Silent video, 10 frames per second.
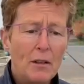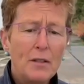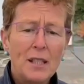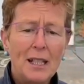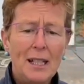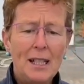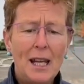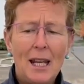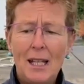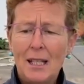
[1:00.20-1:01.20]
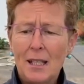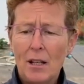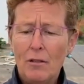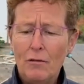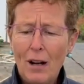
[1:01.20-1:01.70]
of seed heads
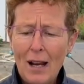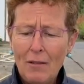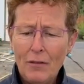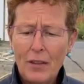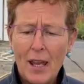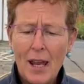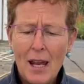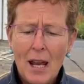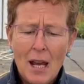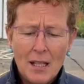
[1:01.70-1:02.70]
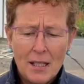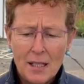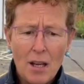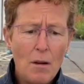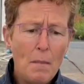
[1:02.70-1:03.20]
around there.
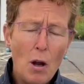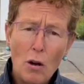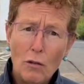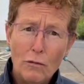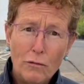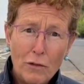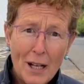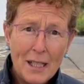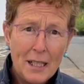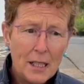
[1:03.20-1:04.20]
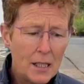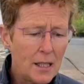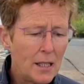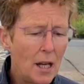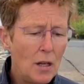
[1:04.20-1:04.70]
Some are ready to
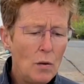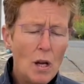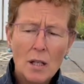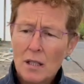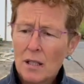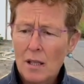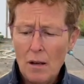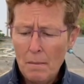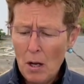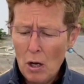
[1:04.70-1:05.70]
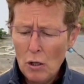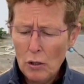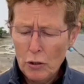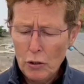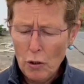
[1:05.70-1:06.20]
sow, some
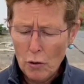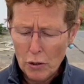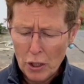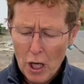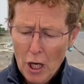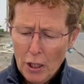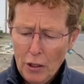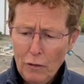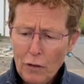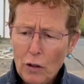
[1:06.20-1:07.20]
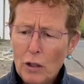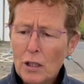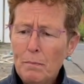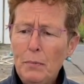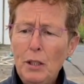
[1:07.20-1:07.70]
are not. You've
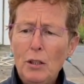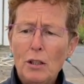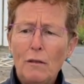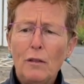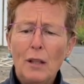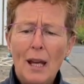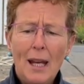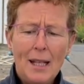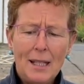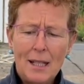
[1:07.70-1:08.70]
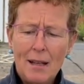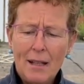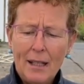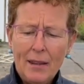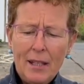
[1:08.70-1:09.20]
got beautiful heads
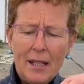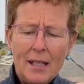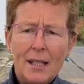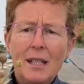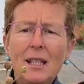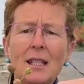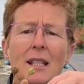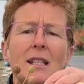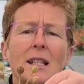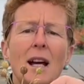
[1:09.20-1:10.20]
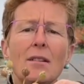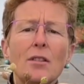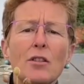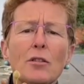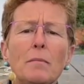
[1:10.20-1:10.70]
like this. This is
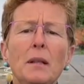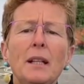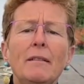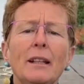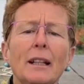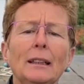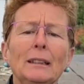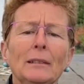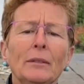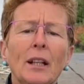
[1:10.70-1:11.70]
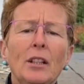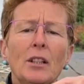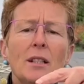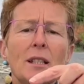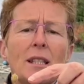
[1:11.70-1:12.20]
Alstromeiria. Now you
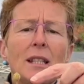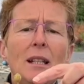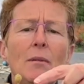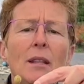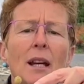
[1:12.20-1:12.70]
can see with the